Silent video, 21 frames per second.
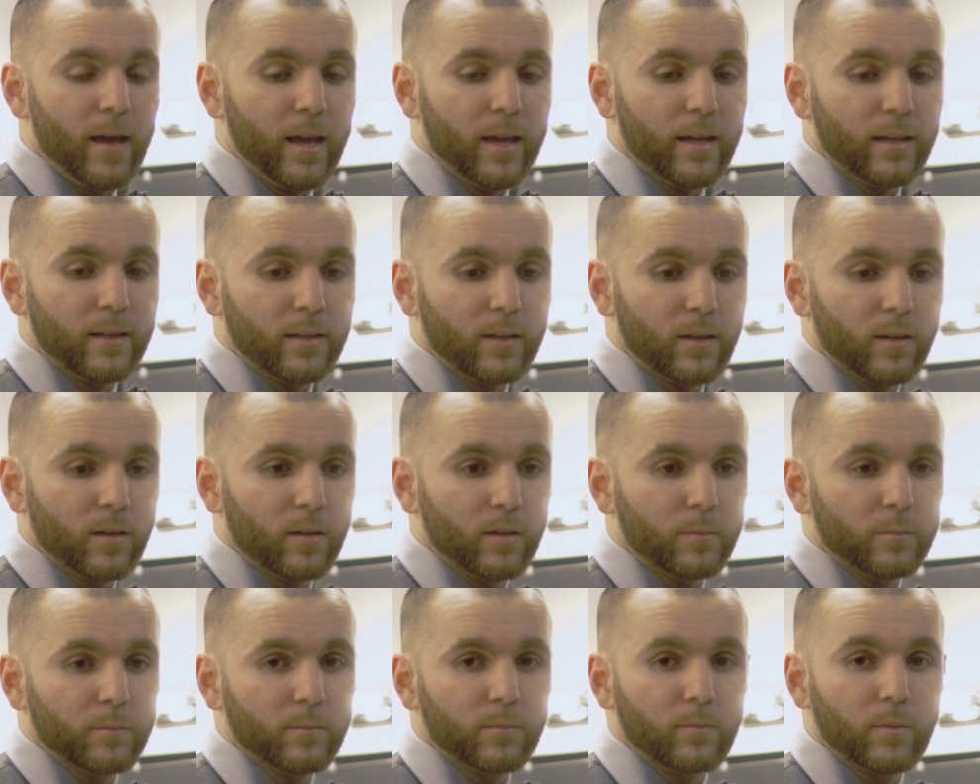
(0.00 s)
and
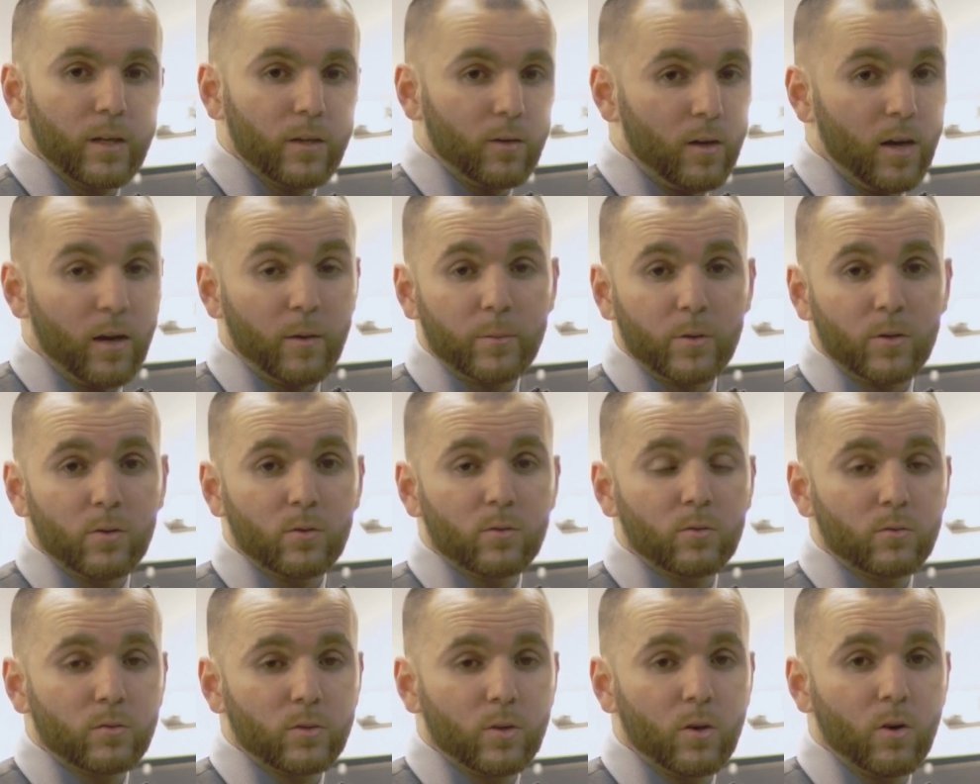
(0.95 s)
it'll help
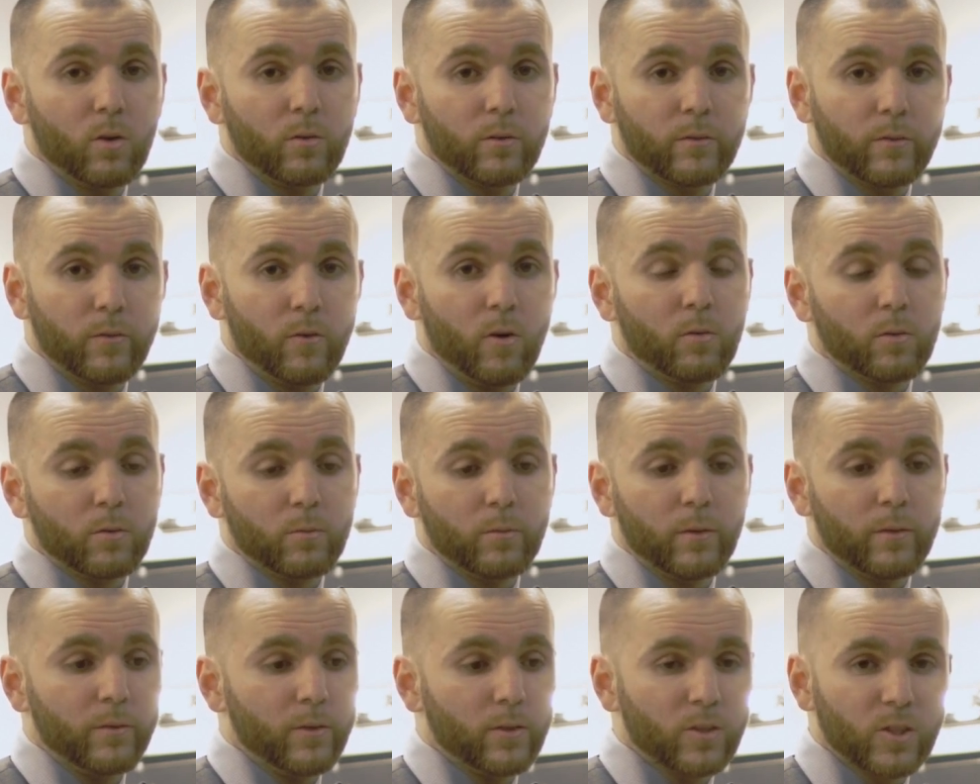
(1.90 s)
you going forward
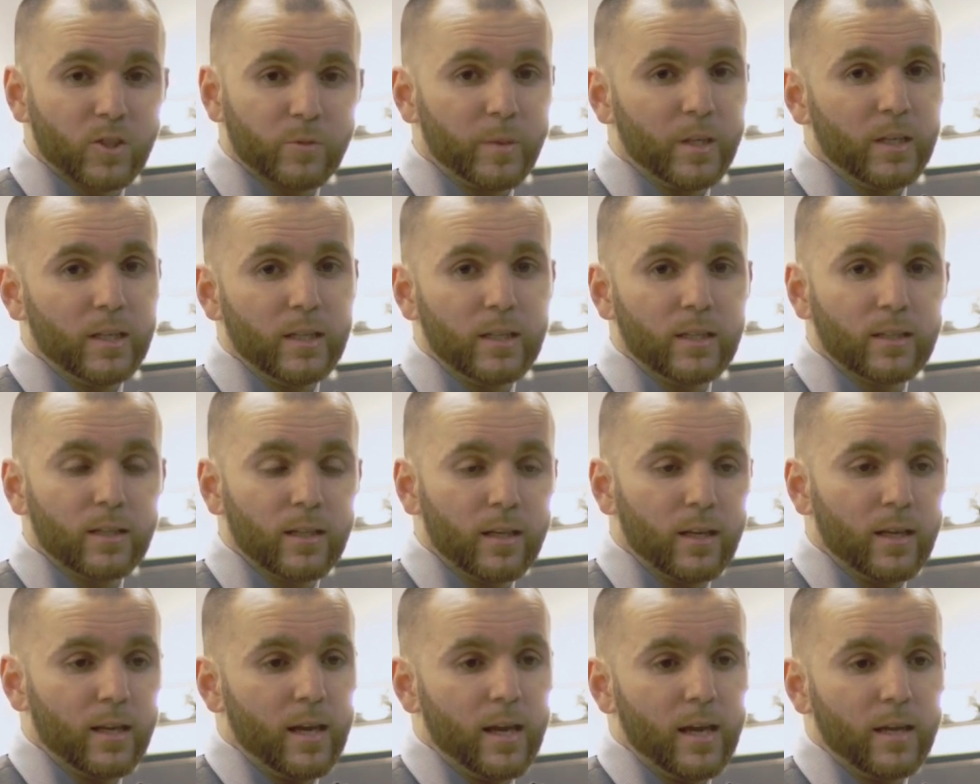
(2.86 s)
with your speed,
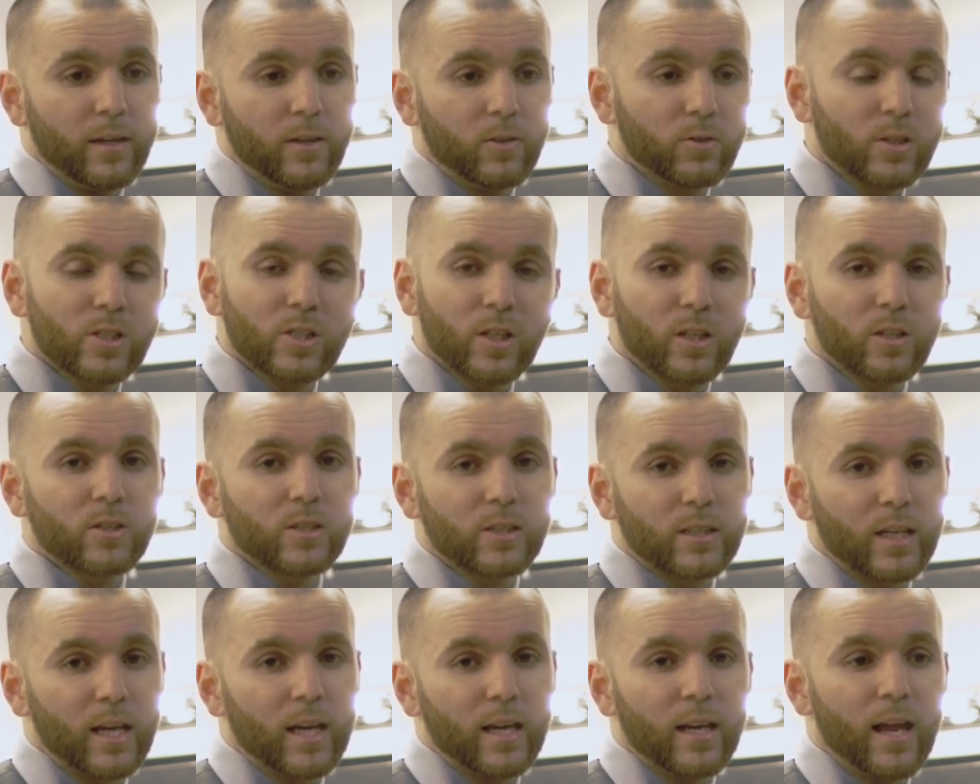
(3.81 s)
and you'll just
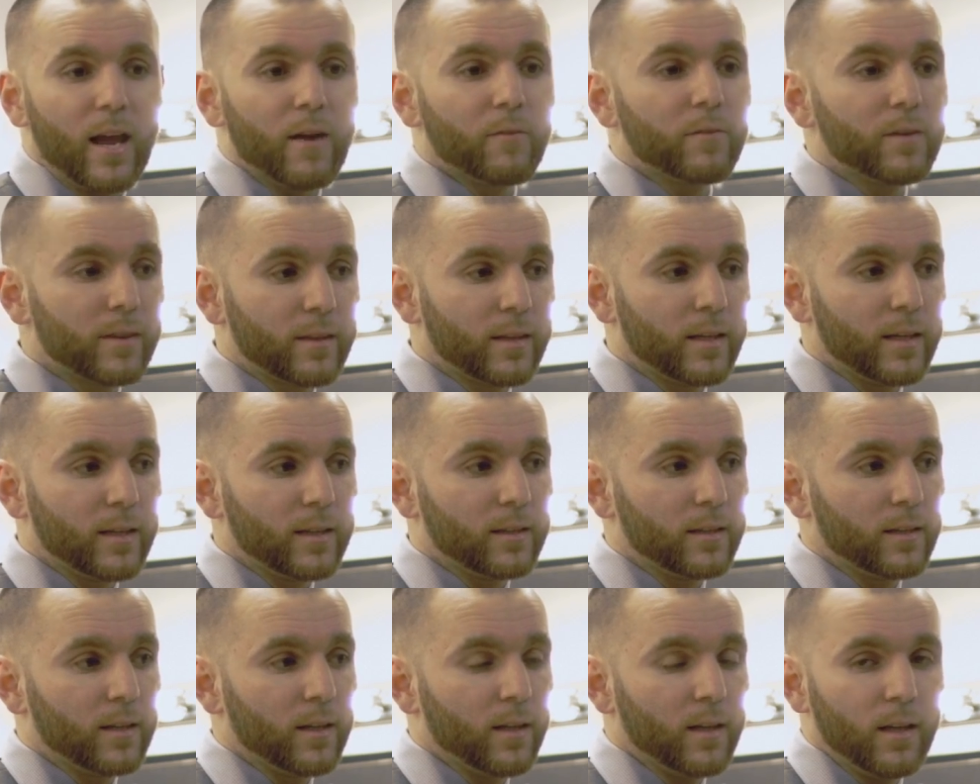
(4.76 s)
understand
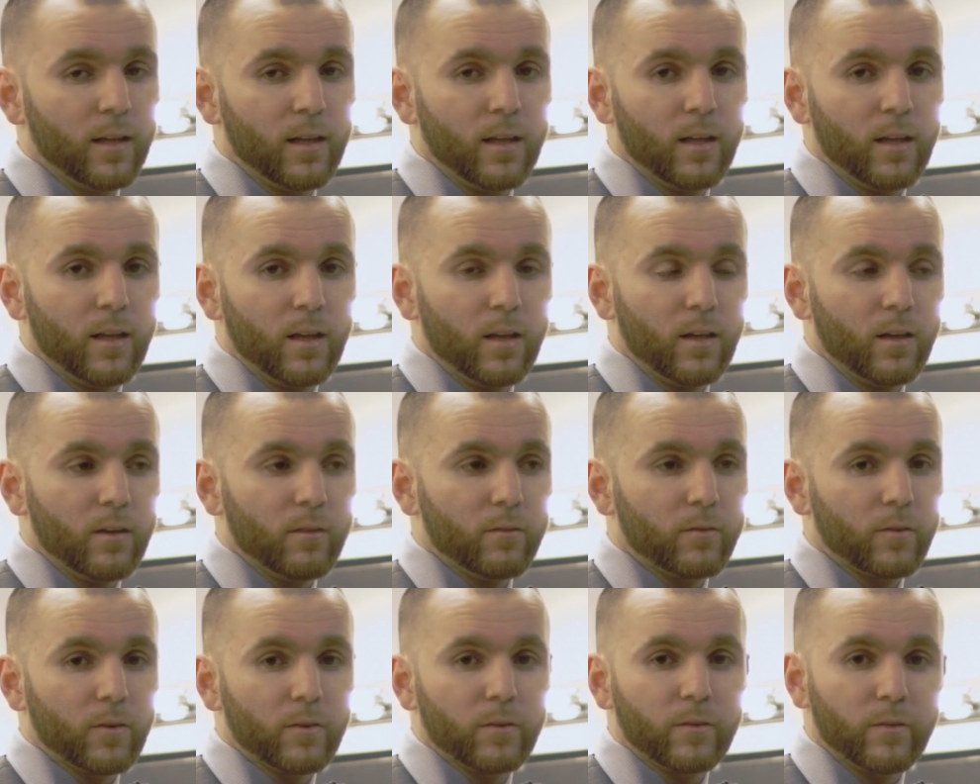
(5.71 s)
everything
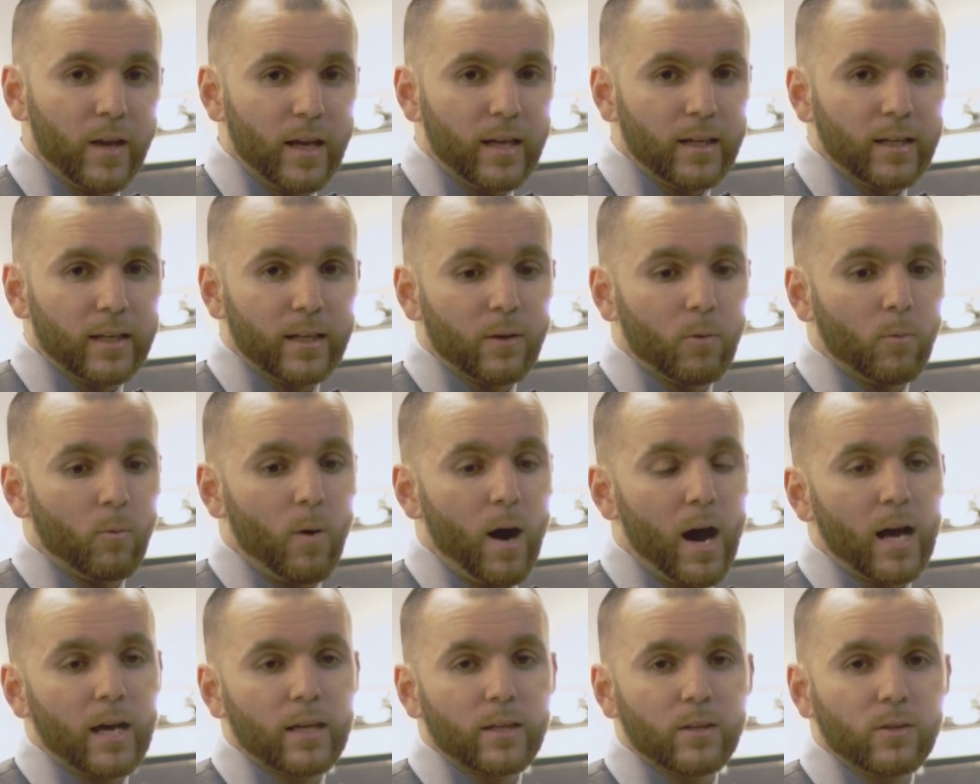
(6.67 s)
for fading and
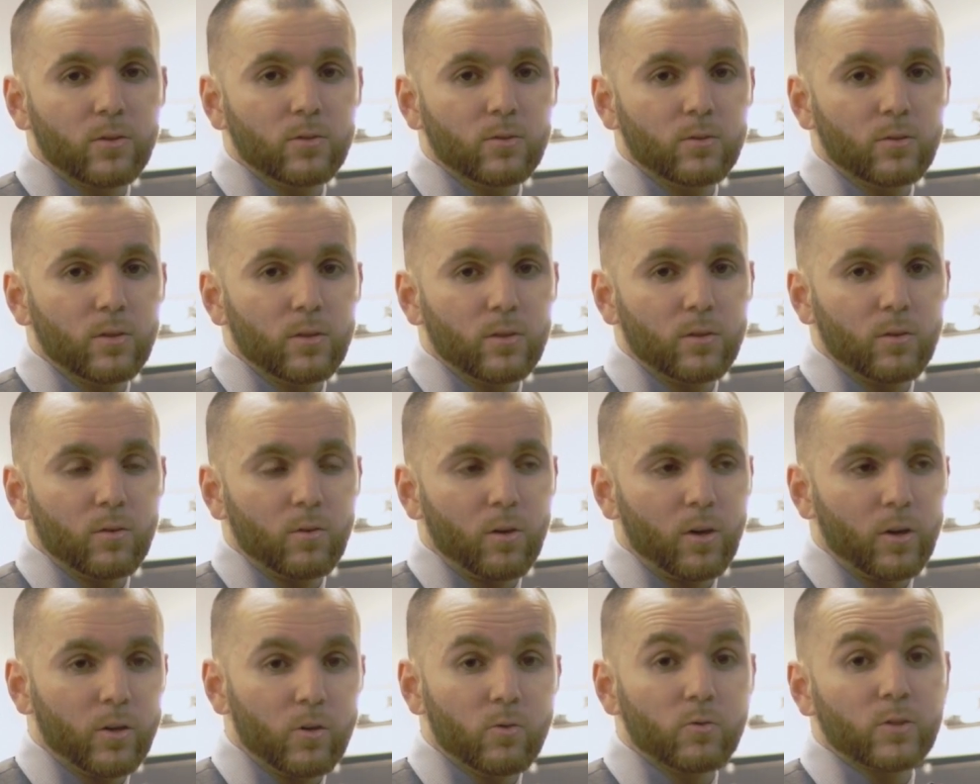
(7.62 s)
why you
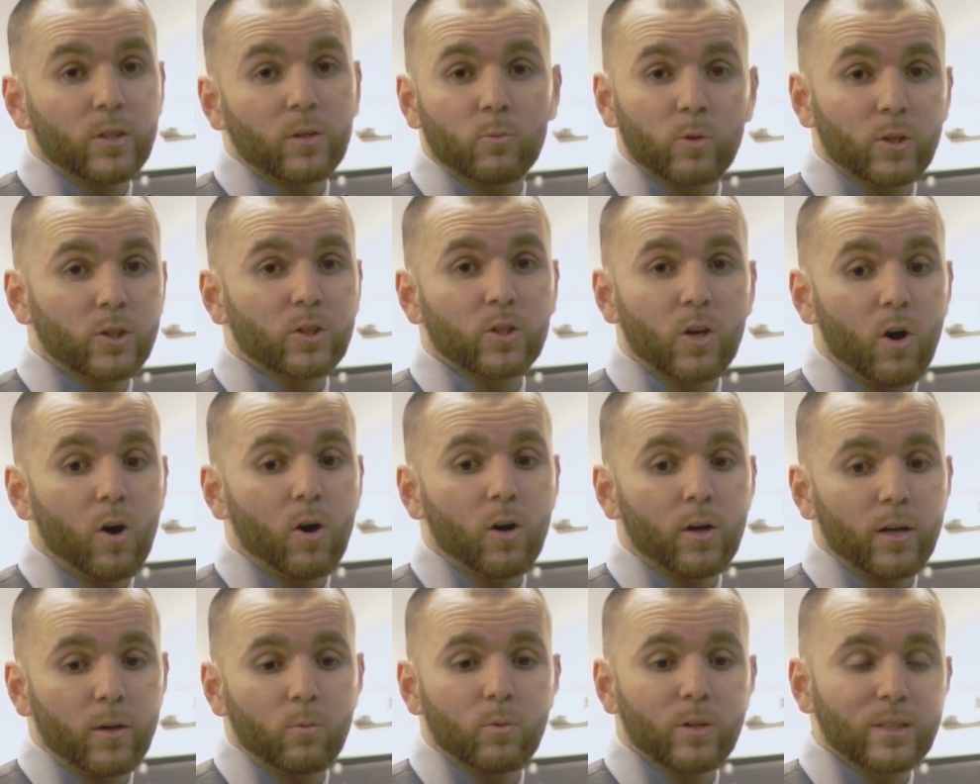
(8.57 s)
are using which
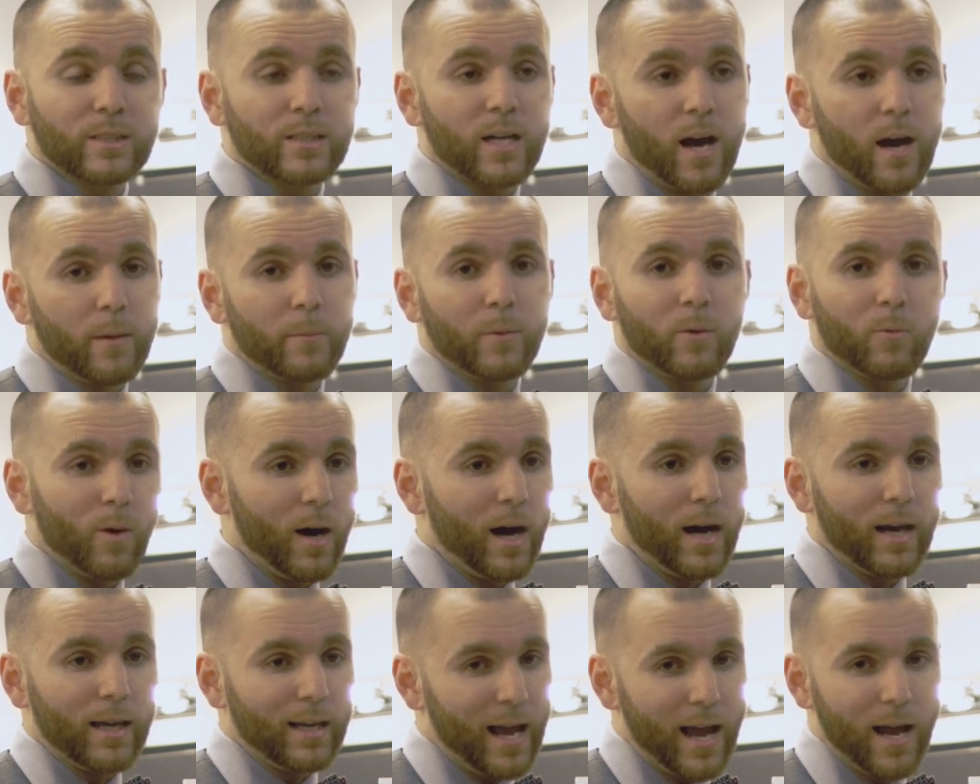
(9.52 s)
guard and what time and
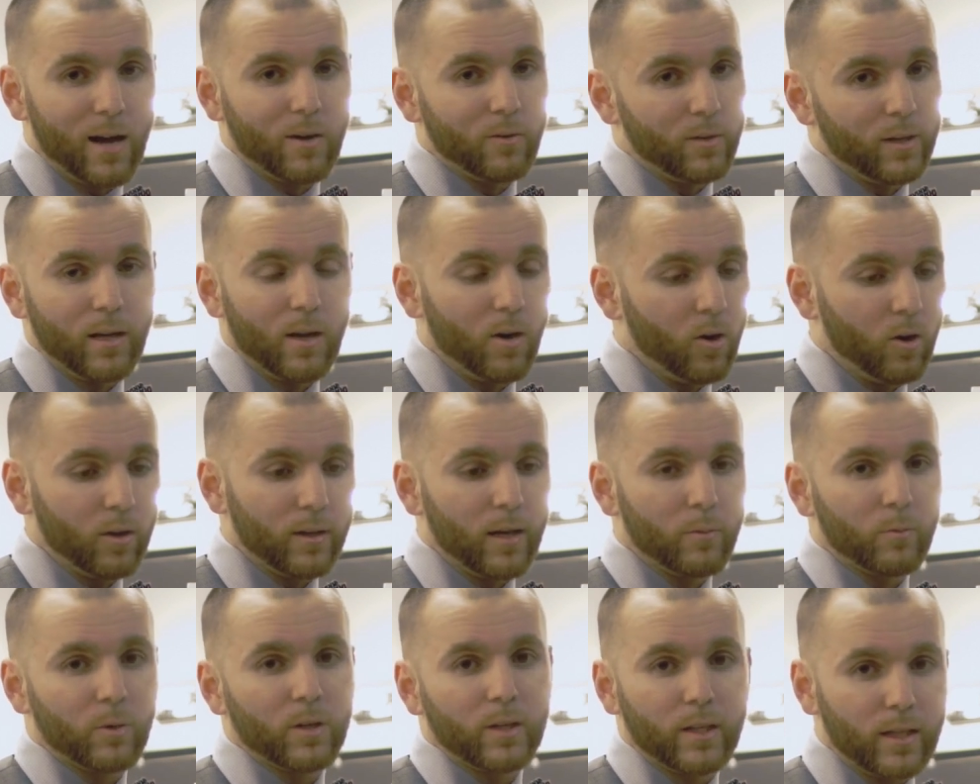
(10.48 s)
why and how and all
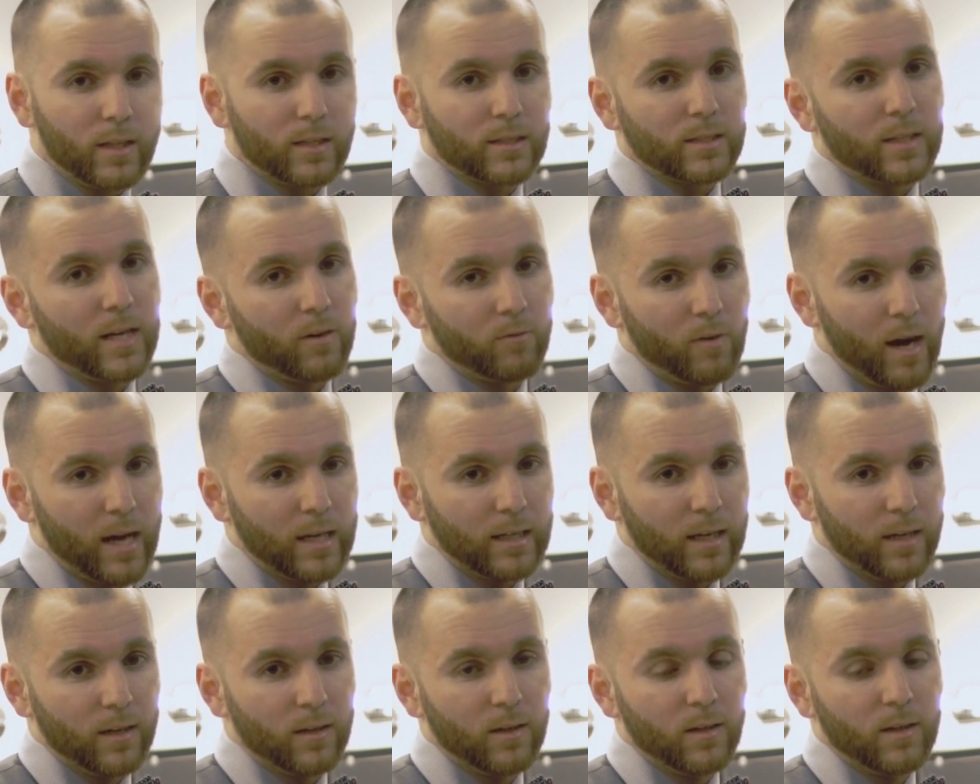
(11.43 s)
that. We're going to get into that right
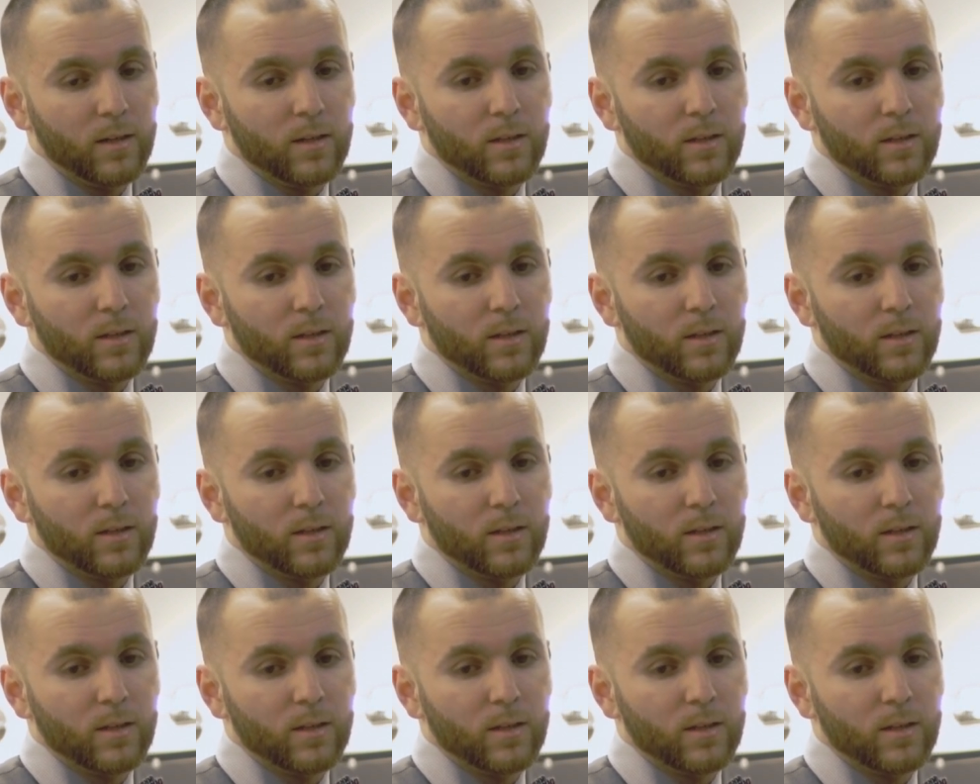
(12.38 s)
now.